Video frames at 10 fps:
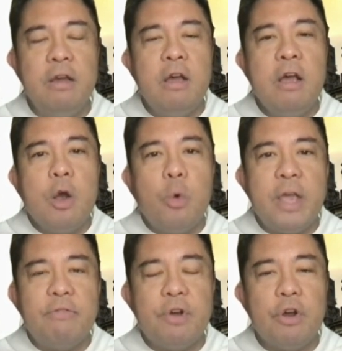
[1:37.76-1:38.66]
We
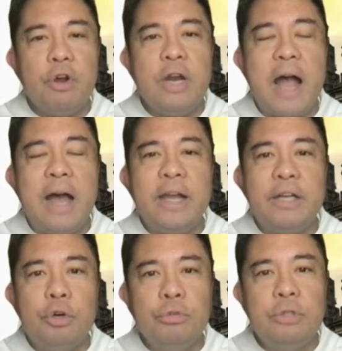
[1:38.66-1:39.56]
have heard
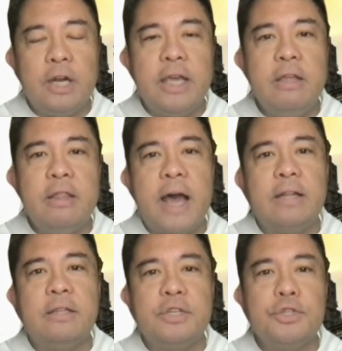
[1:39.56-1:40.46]
anecdotally
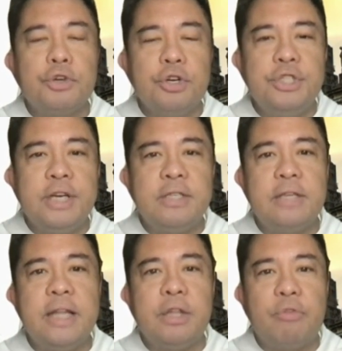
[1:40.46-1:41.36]
that the surges
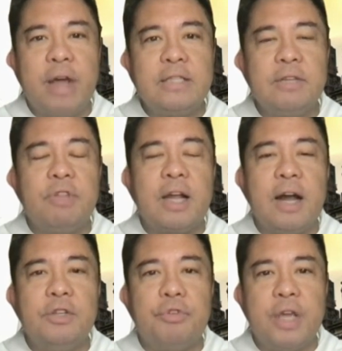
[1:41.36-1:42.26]
in the rest of the
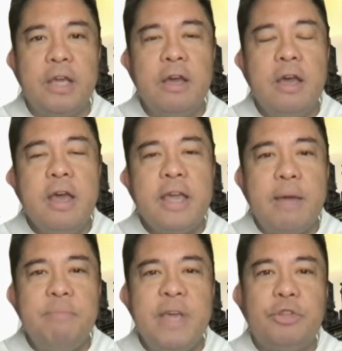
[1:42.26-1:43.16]
country can
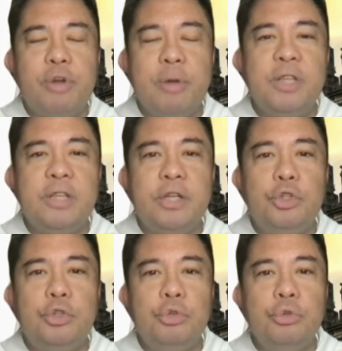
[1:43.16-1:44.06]
be
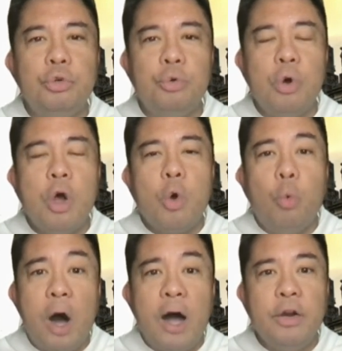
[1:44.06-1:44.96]
attributed to
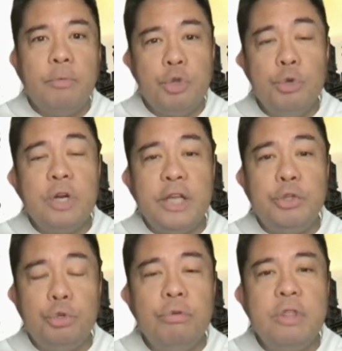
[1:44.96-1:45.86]
usually
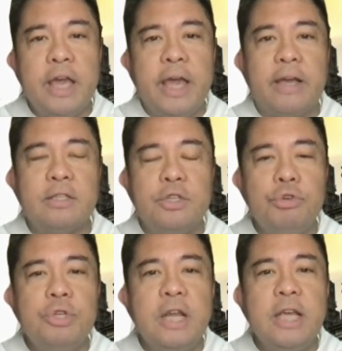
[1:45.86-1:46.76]
two things.
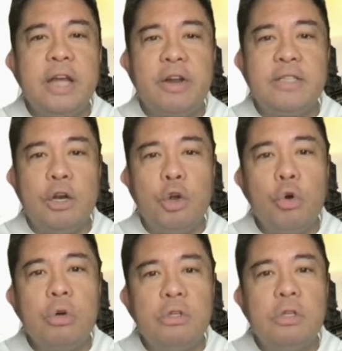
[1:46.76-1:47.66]
Usually there is a
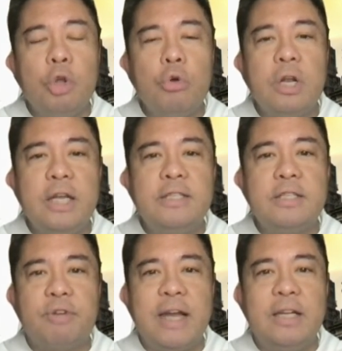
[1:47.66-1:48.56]
locally
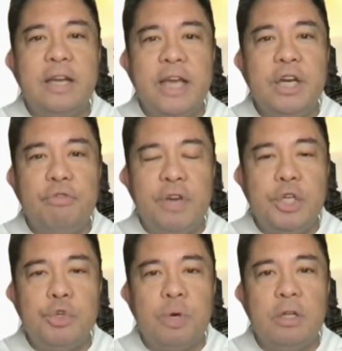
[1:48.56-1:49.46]
stranded
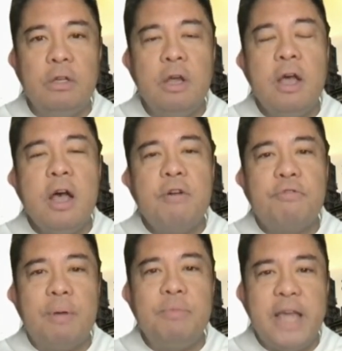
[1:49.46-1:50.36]
individual
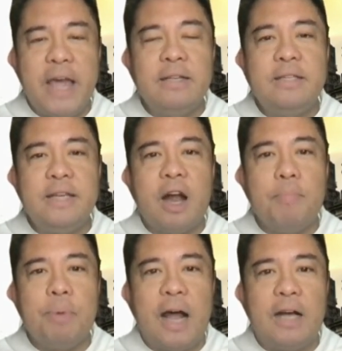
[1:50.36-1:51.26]
from the NCR
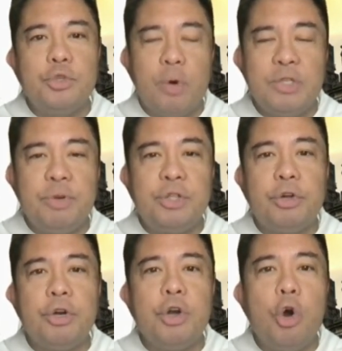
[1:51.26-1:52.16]
Plus who has
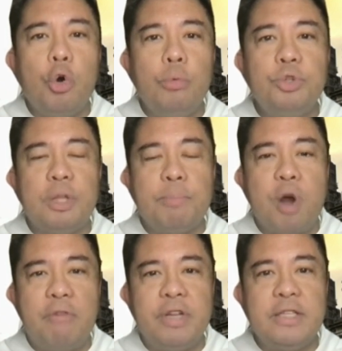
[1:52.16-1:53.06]
returned home to the
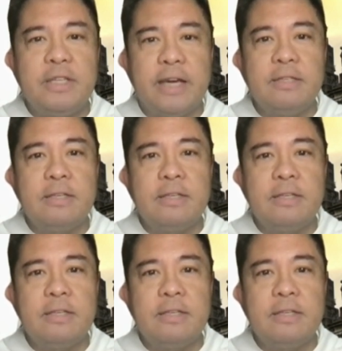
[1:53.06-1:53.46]
provinces